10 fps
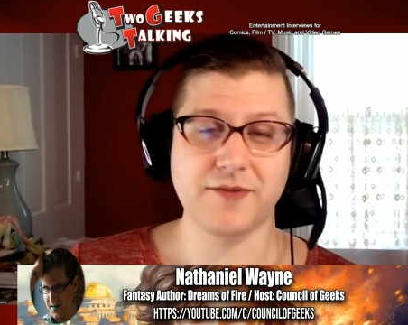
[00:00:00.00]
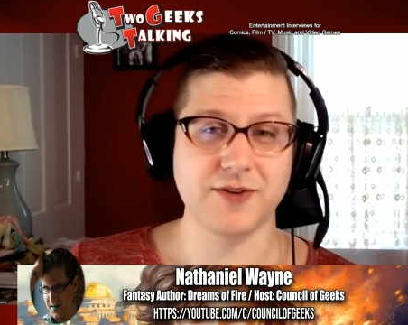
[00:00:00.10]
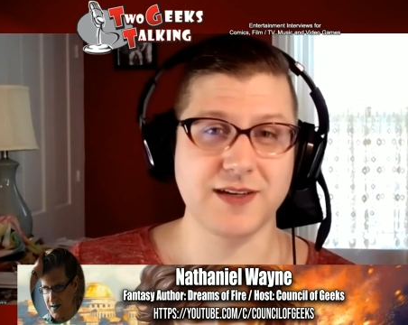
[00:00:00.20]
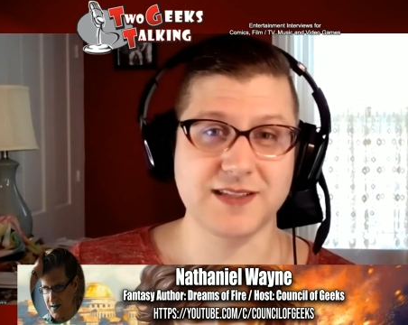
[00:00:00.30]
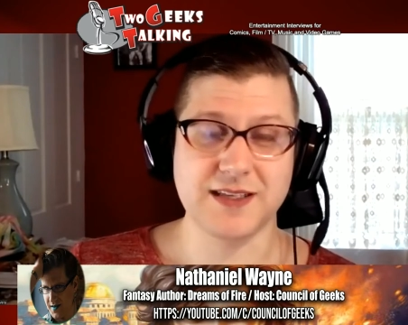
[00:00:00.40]

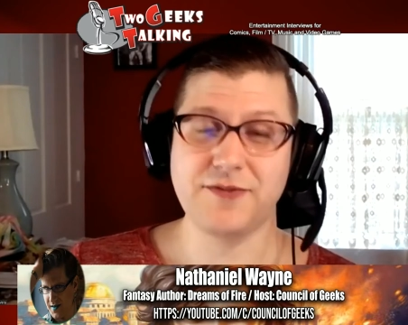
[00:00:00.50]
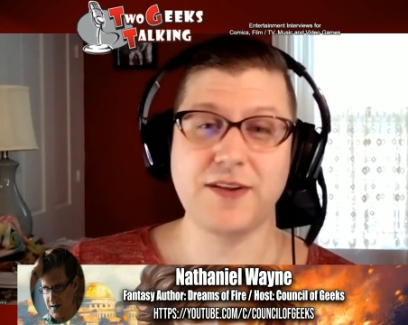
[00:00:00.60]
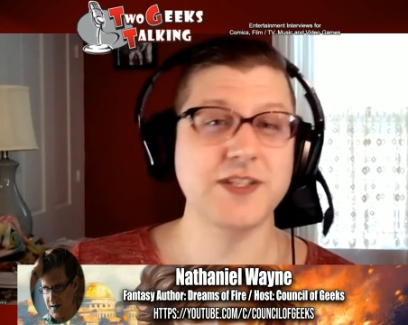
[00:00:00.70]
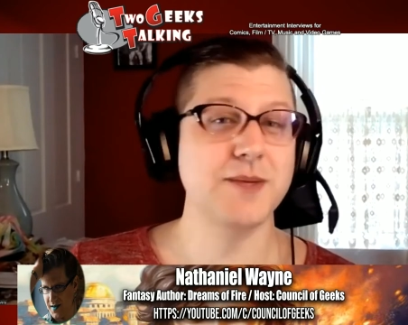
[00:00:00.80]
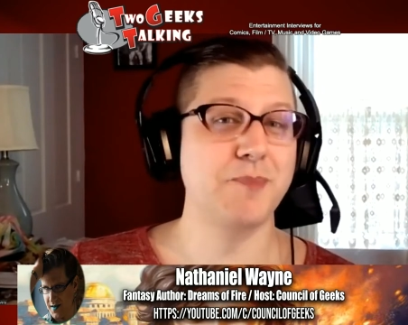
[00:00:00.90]
Speaker 1: it is, even
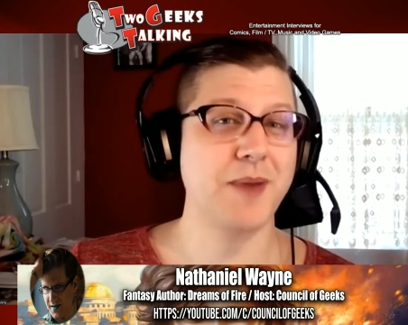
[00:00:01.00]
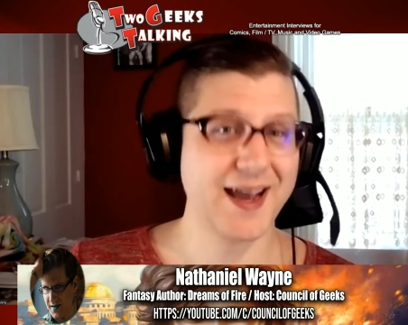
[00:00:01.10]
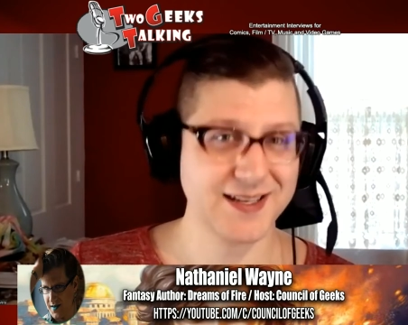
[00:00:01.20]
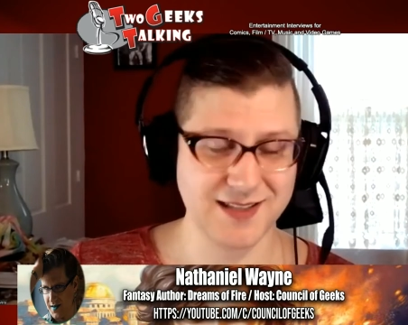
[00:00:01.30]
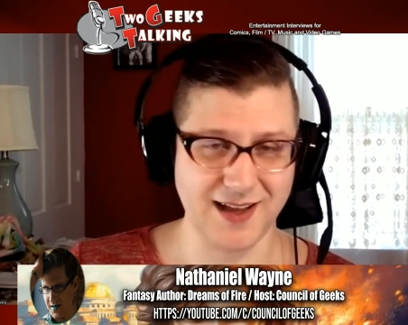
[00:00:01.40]
if it's a
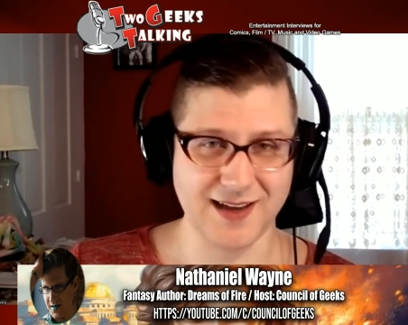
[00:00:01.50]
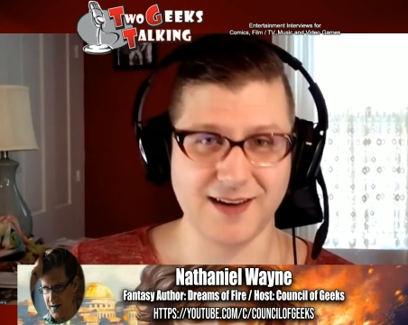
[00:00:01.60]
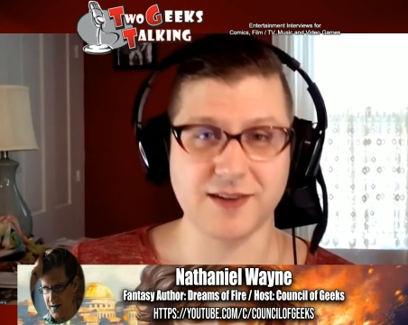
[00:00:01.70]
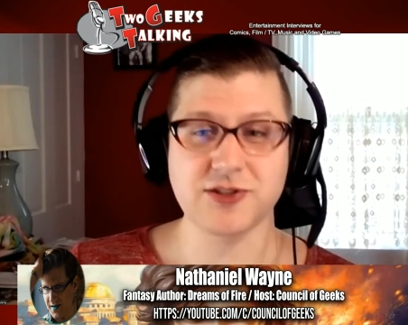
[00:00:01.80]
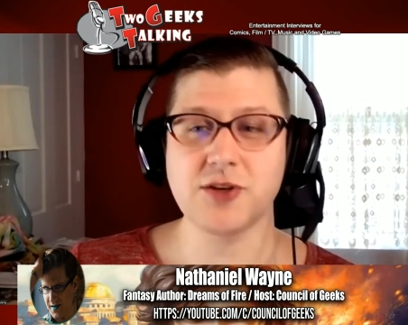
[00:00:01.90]
backslide,
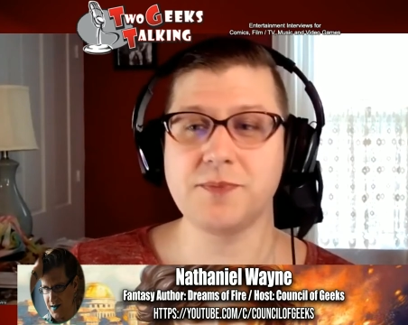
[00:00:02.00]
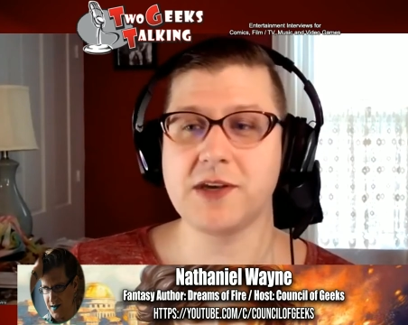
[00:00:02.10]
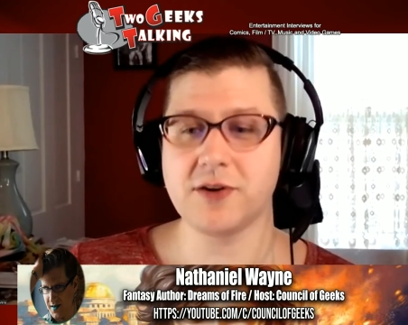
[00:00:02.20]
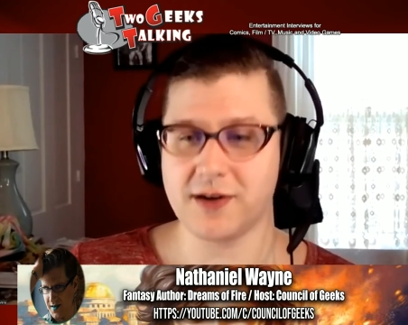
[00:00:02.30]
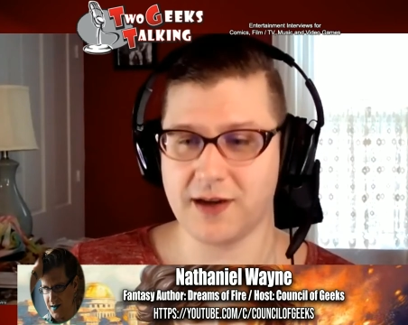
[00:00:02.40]
it'll still be
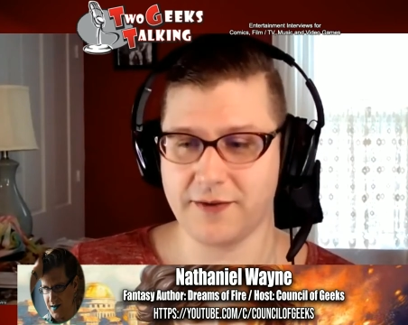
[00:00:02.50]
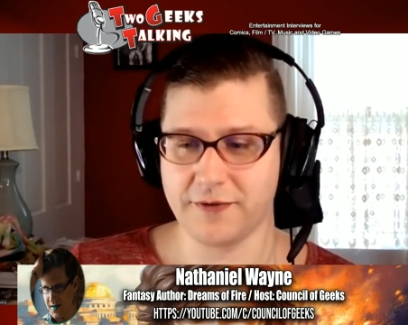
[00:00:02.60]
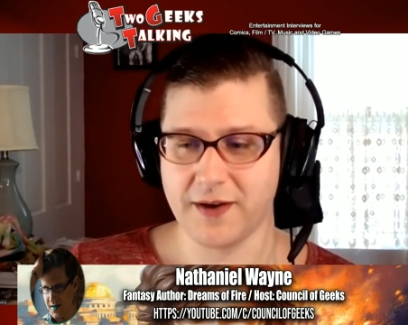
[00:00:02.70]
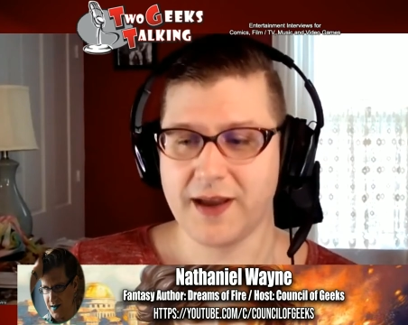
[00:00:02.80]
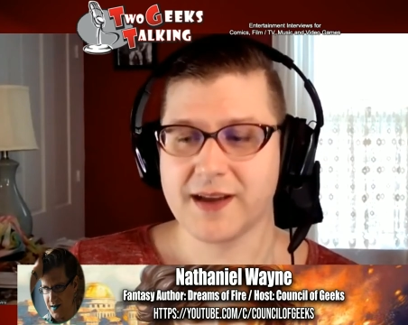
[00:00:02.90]
good
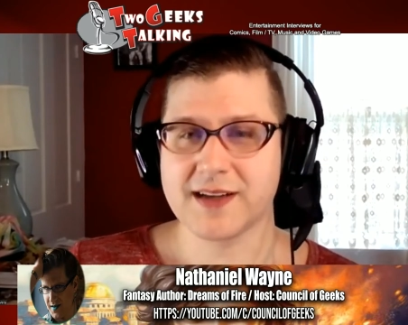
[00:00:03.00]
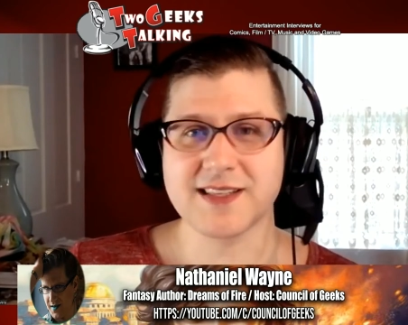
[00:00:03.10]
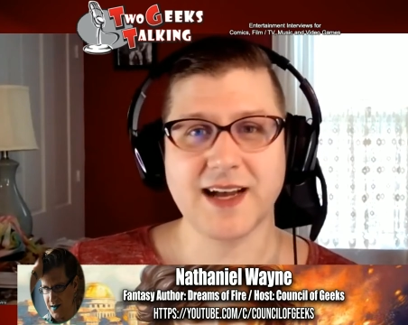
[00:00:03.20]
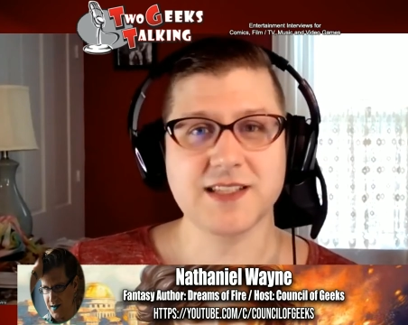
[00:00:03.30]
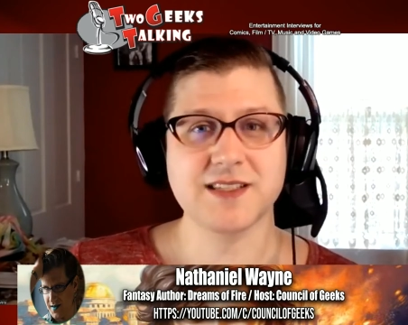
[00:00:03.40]
enough because
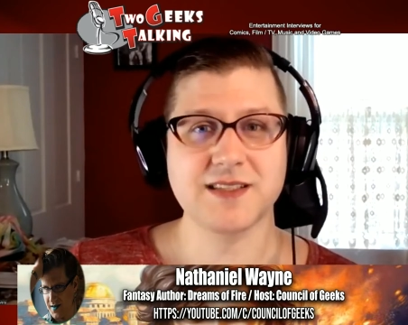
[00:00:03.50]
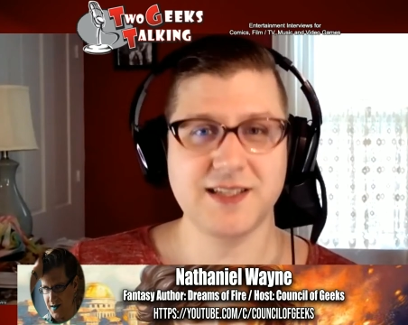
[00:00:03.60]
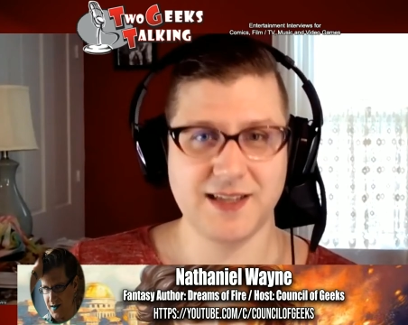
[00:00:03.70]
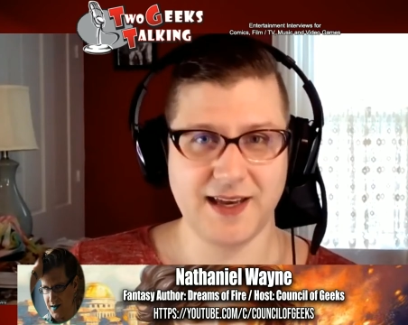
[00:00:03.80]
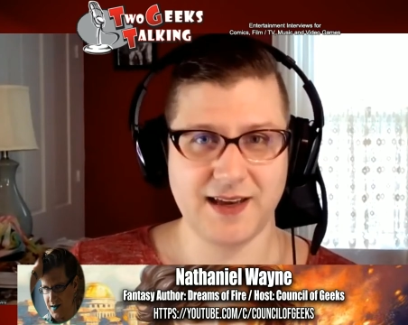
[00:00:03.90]
that's
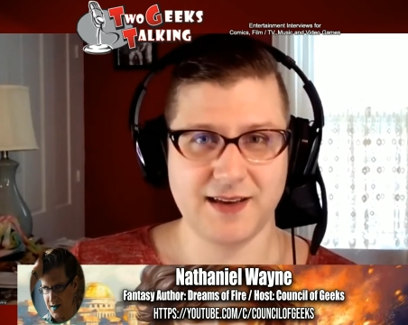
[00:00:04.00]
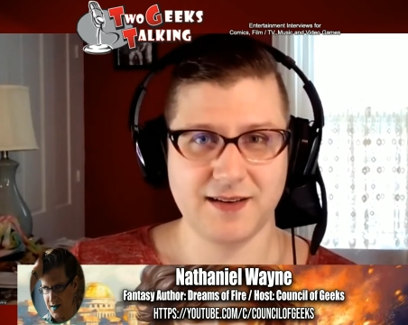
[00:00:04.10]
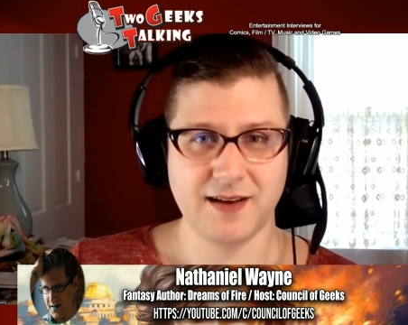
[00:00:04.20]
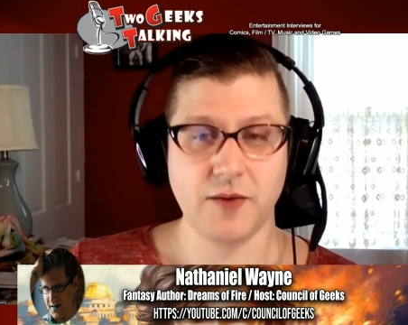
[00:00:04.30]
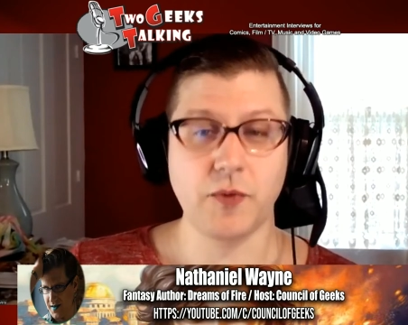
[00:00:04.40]

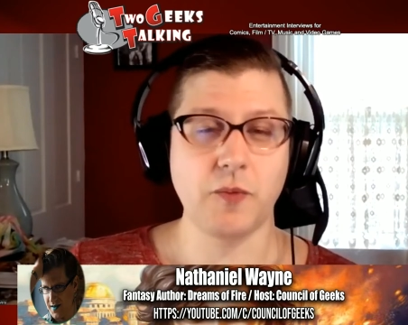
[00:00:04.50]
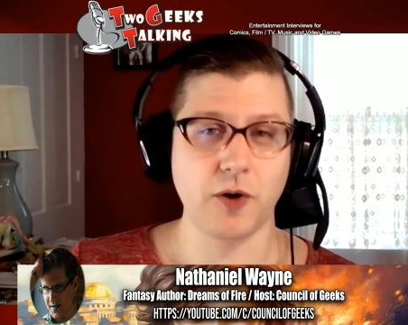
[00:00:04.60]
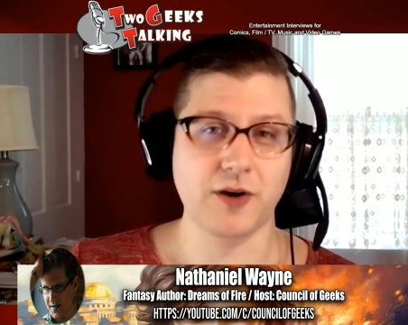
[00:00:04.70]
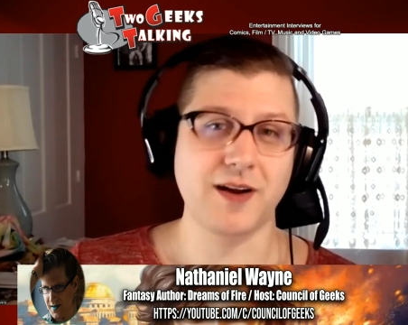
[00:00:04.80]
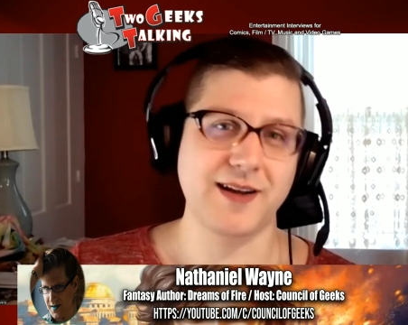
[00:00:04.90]
today. And we
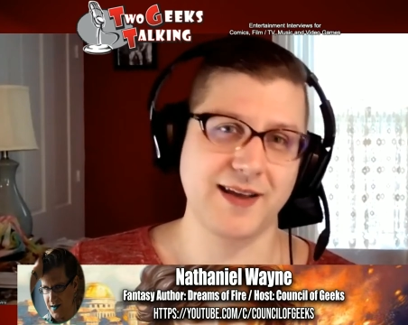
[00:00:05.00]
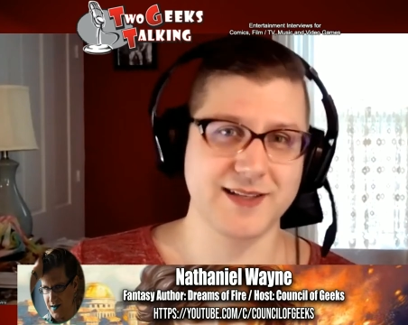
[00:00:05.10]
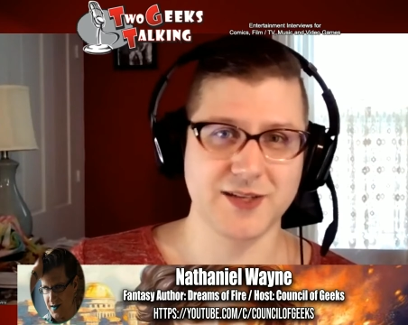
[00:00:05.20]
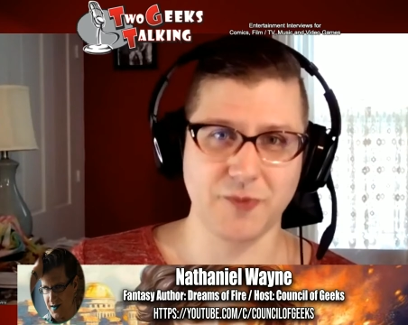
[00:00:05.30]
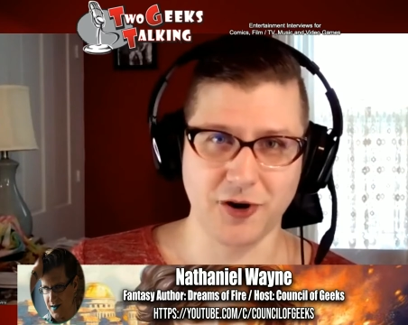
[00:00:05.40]
work on it
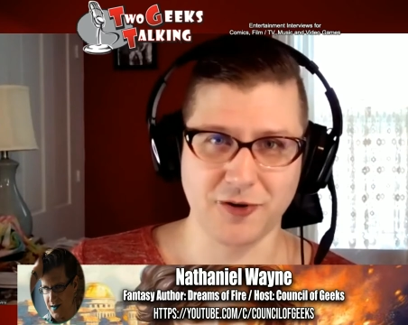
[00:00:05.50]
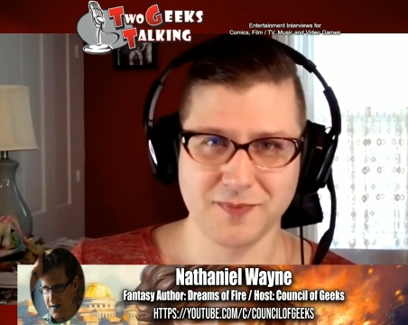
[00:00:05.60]
again tomorrow.